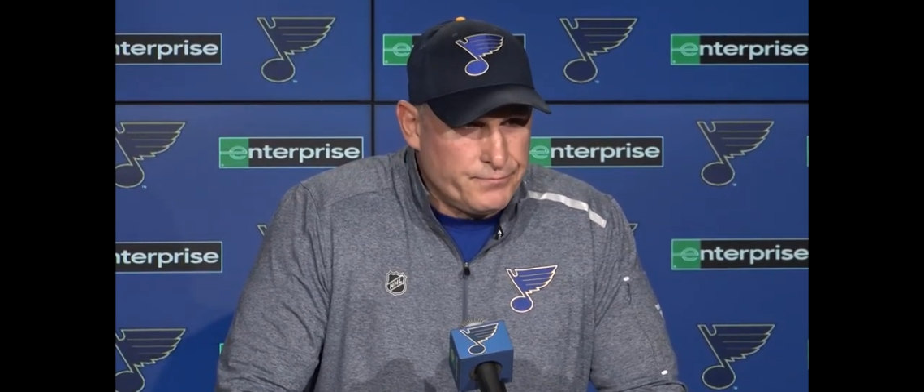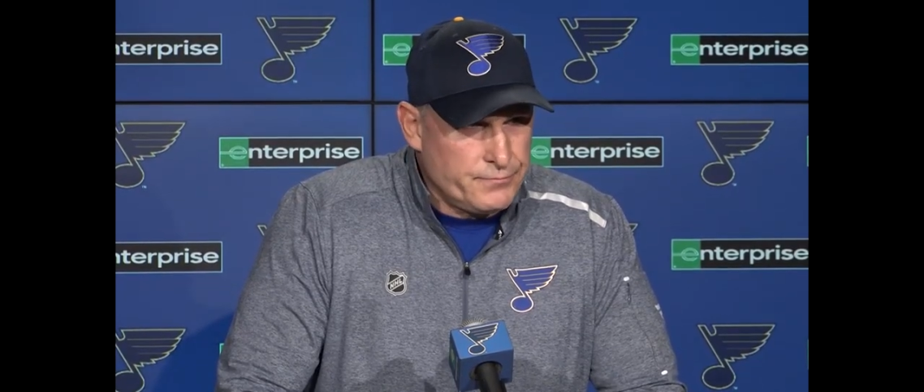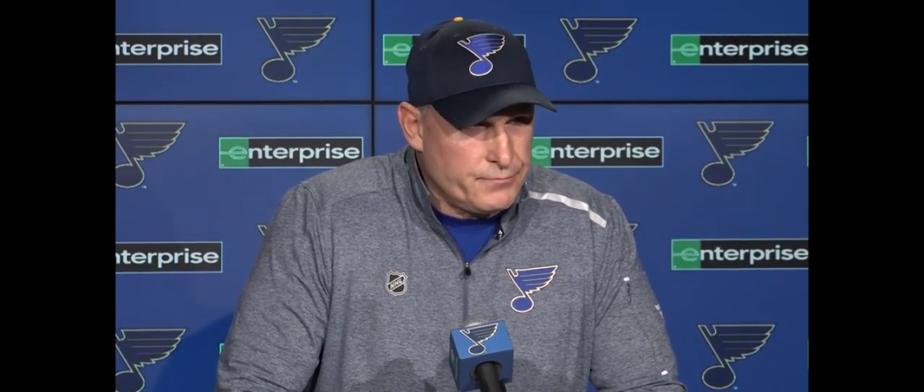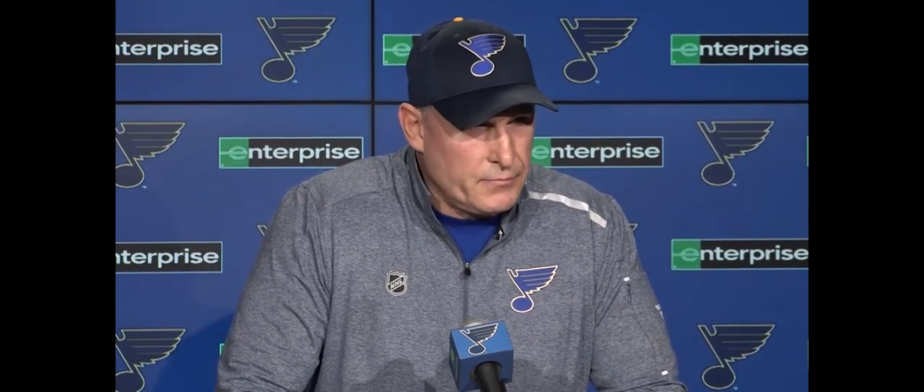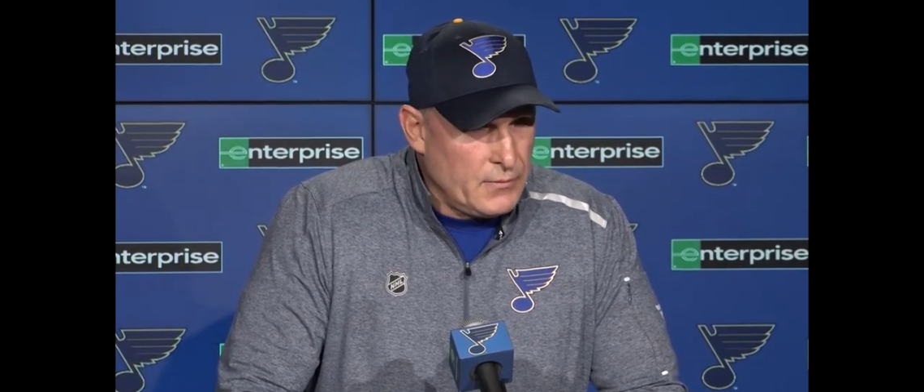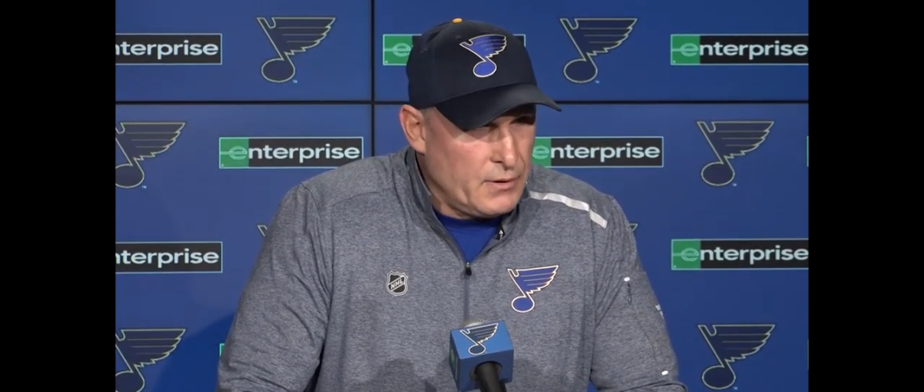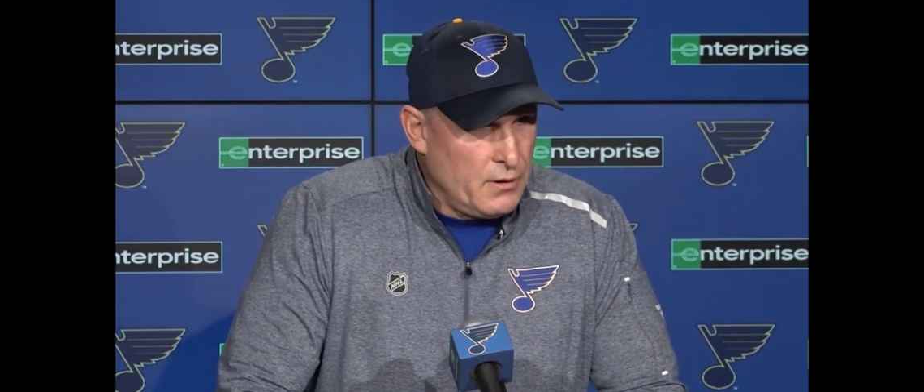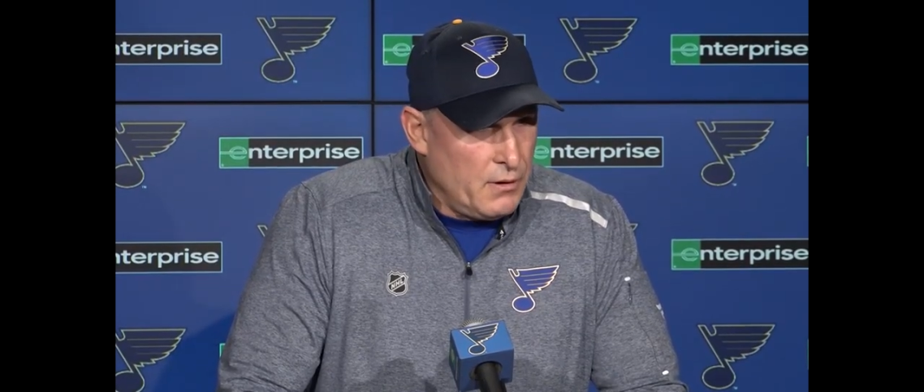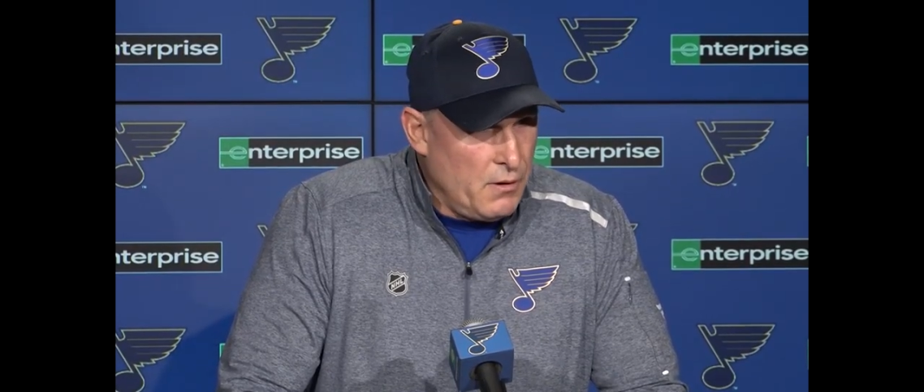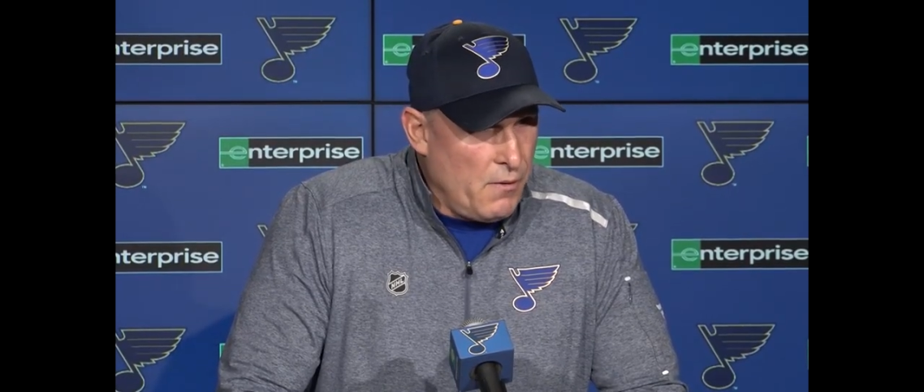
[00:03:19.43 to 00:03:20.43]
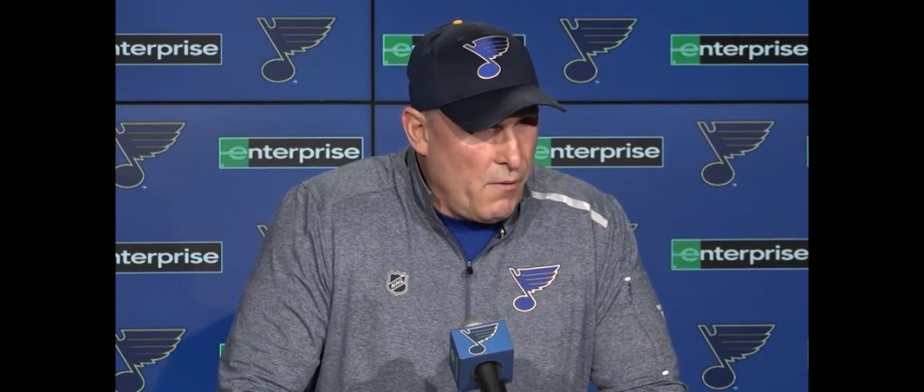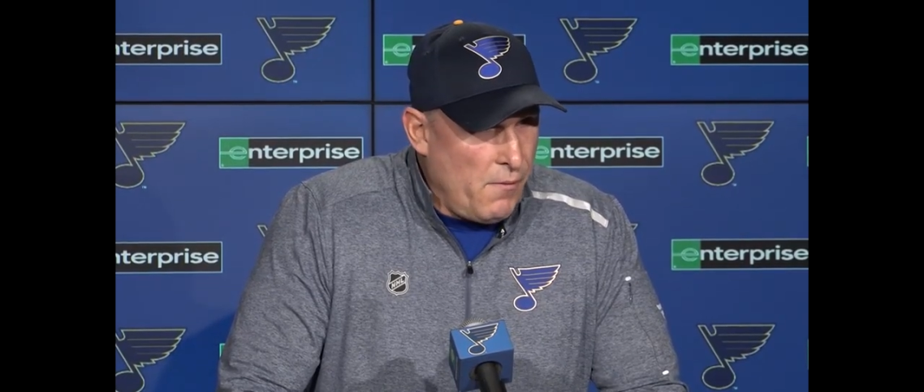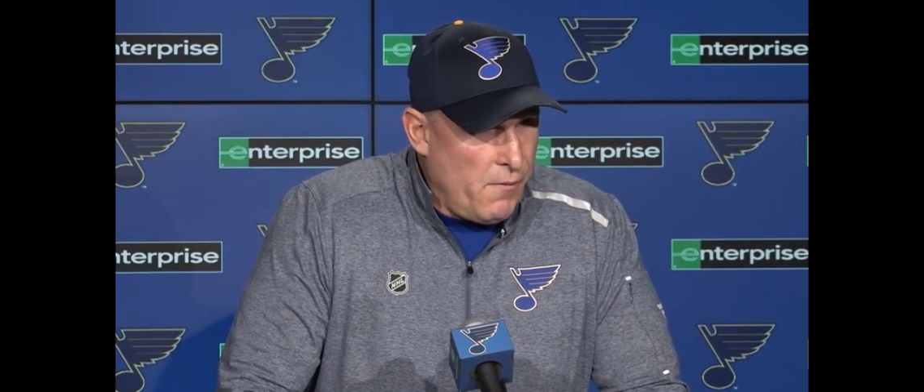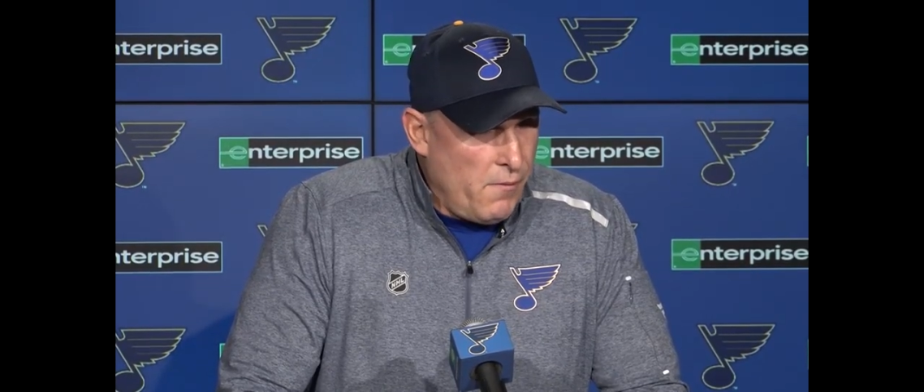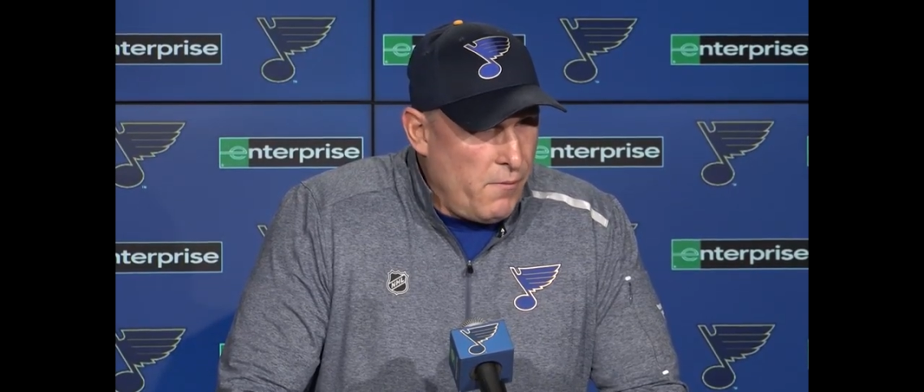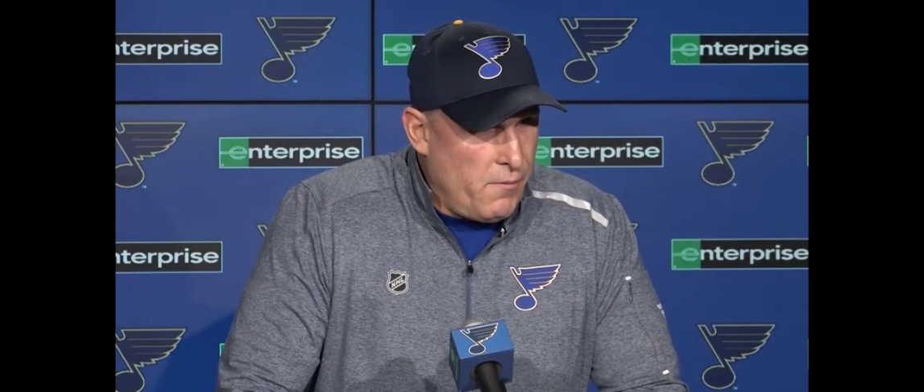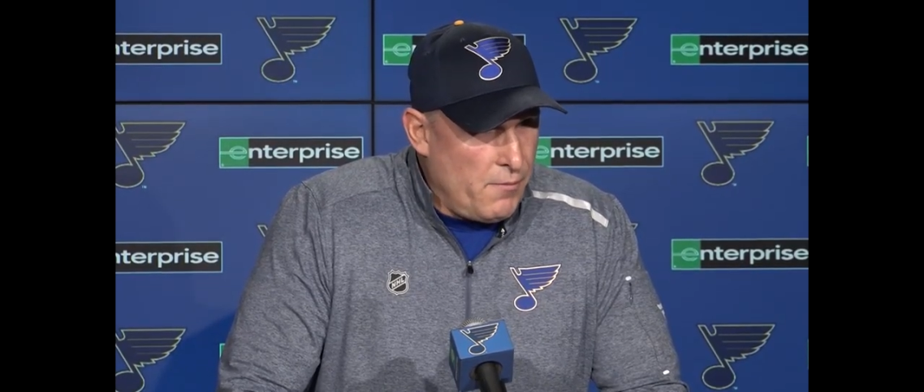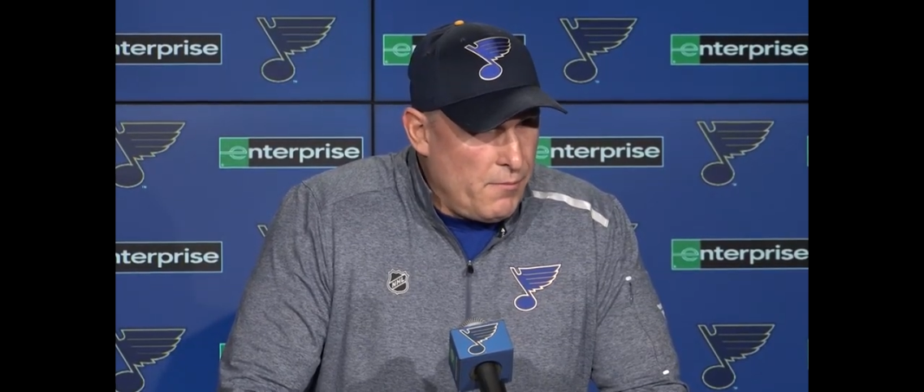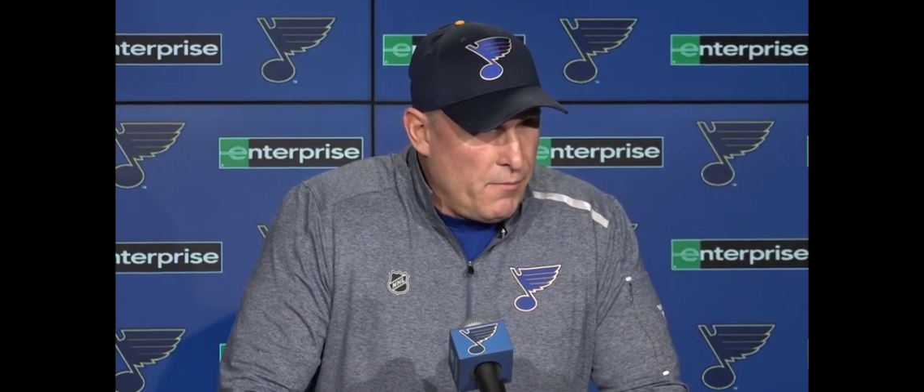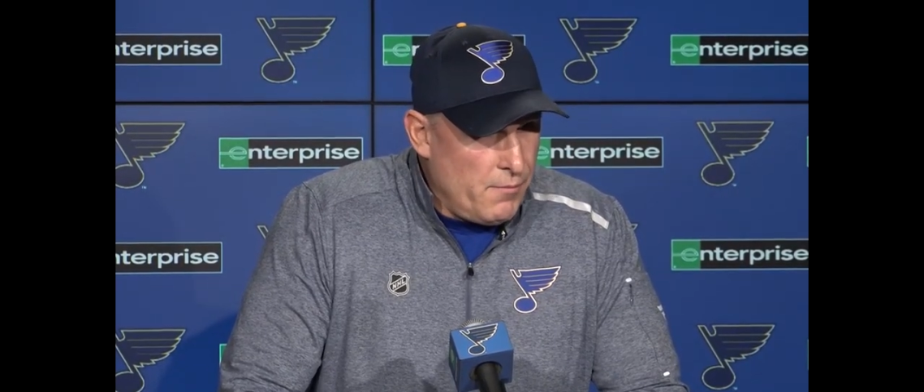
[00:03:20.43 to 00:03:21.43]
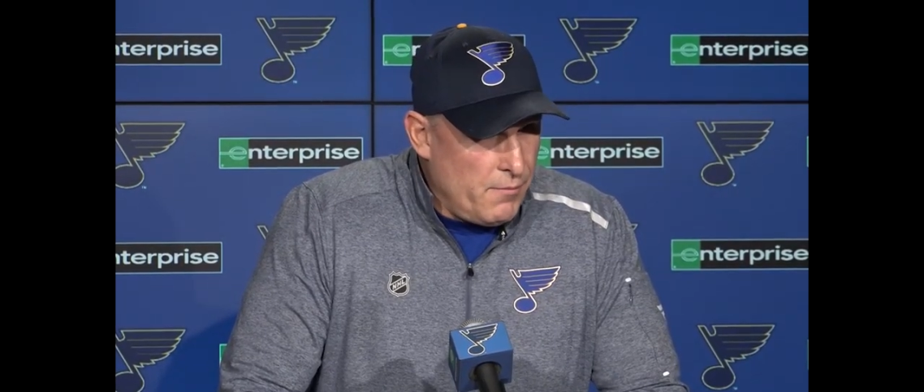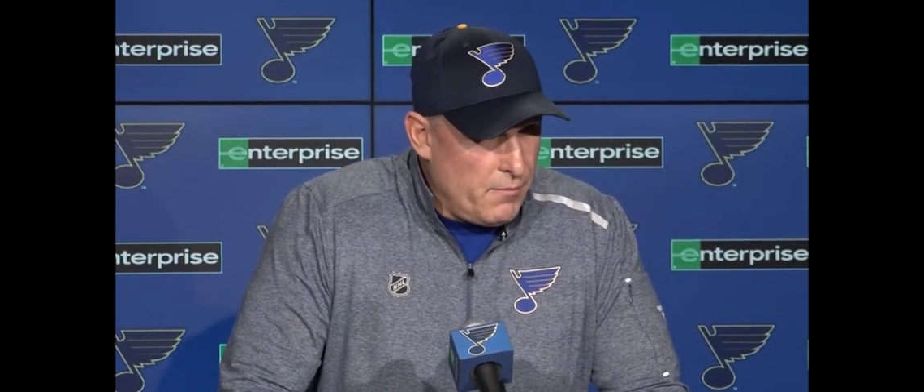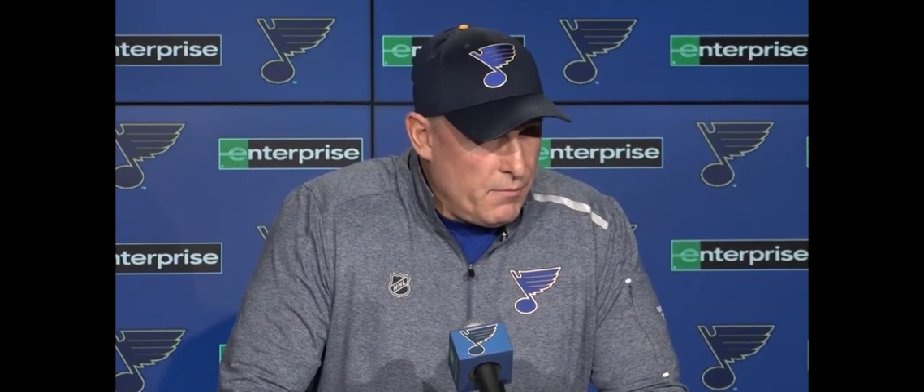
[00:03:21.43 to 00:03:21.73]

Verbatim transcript: Appreciate it. Vince Dunn,